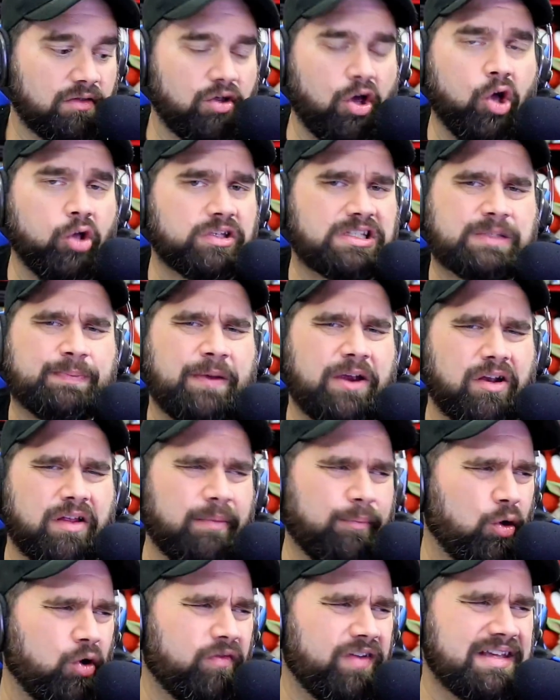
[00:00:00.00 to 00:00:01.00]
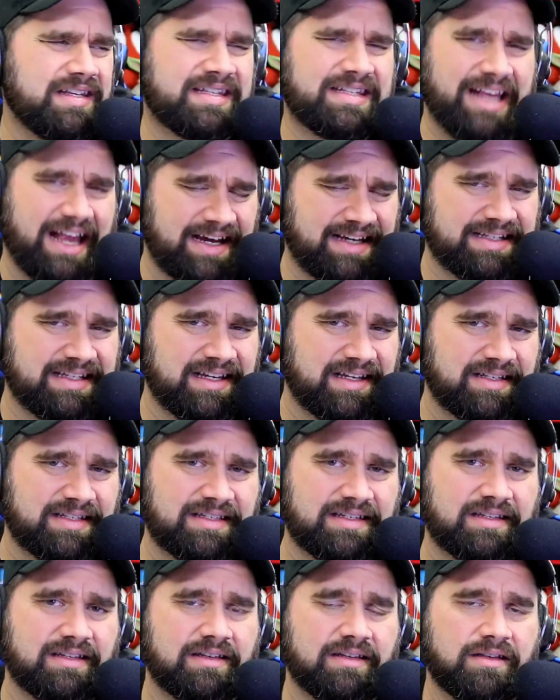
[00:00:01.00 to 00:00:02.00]
the whole spirit of the movie is
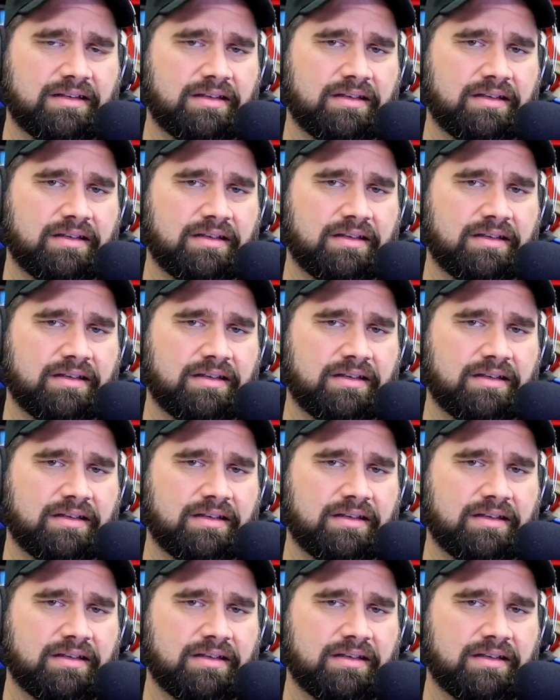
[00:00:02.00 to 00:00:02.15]
sexist.